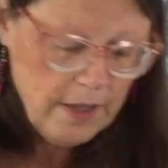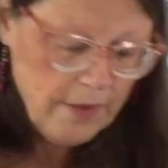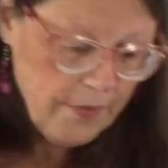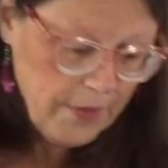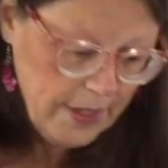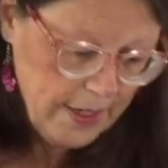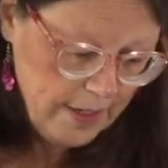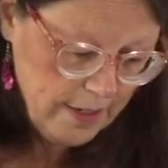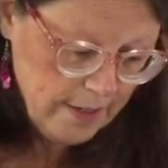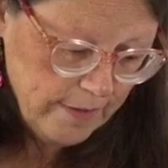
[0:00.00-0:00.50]

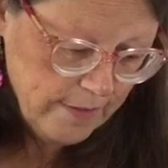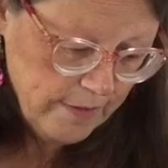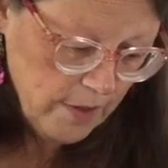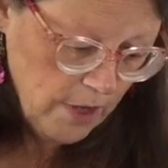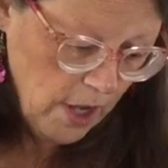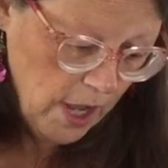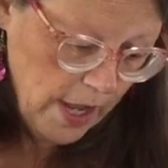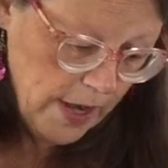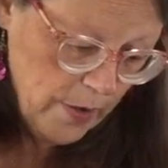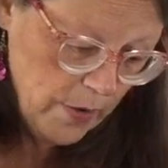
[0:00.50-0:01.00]
that it
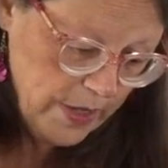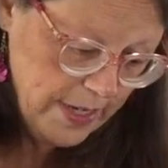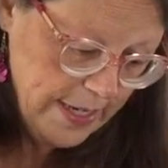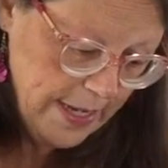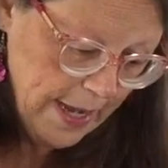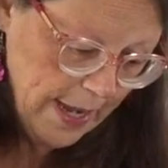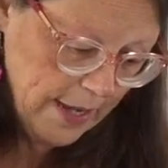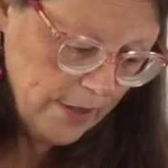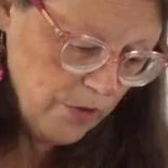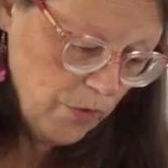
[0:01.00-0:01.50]
not
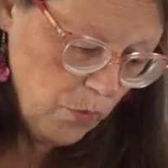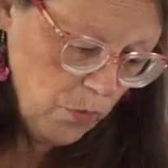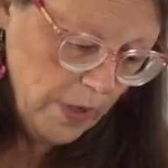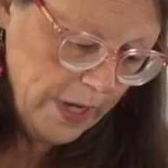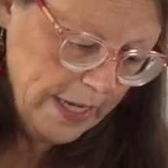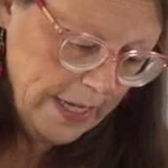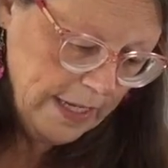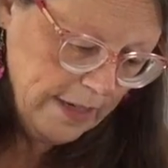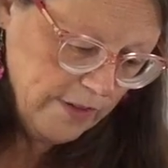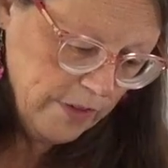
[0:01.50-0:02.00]
yet
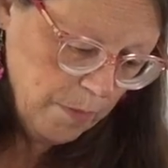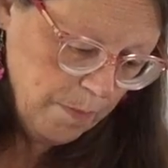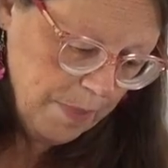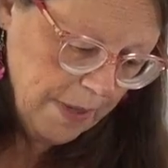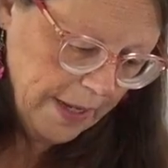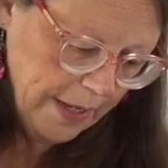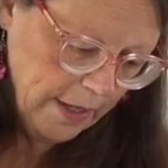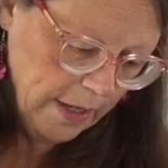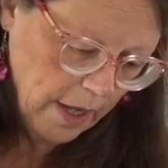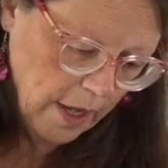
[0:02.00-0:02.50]
ready to
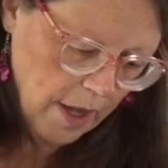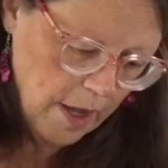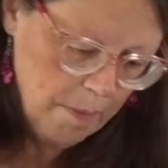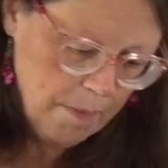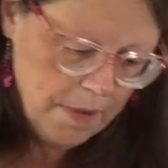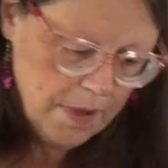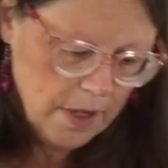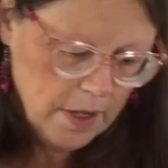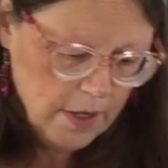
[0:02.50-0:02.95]
pick up.